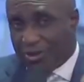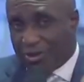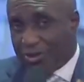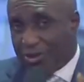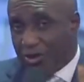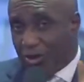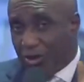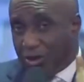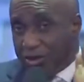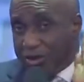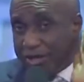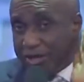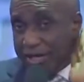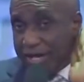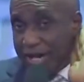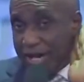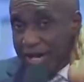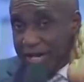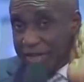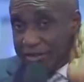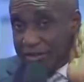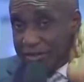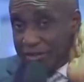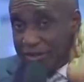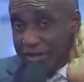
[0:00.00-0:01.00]
Your
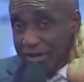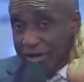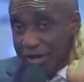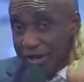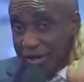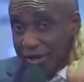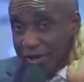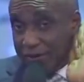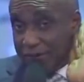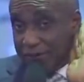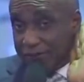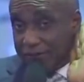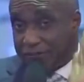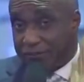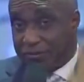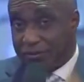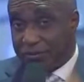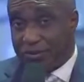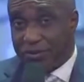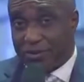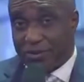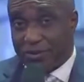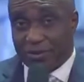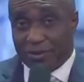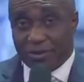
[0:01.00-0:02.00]
ears hear,
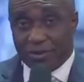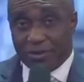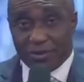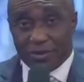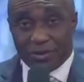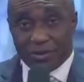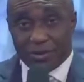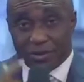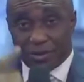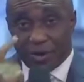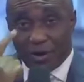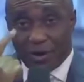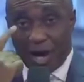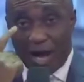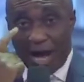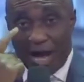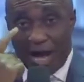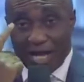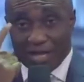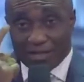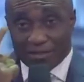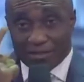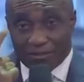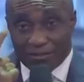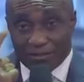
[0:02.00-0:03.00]
your
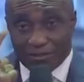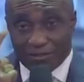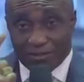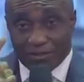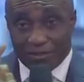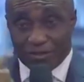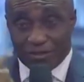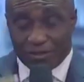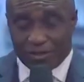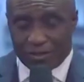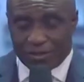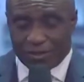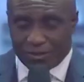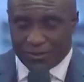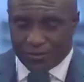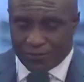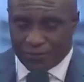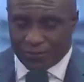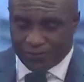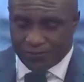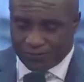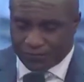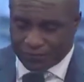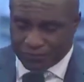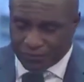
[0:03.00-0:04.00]
eyes see,
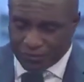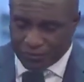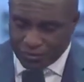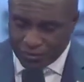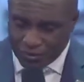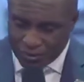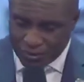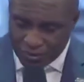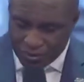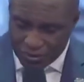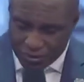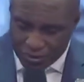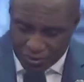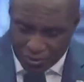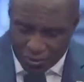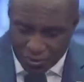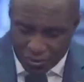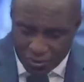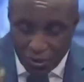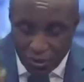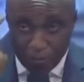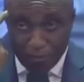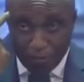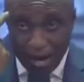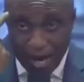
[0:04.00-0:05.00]

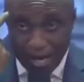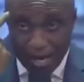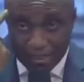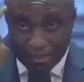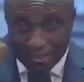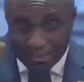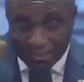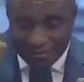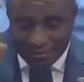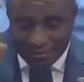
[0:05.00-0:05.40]
your mind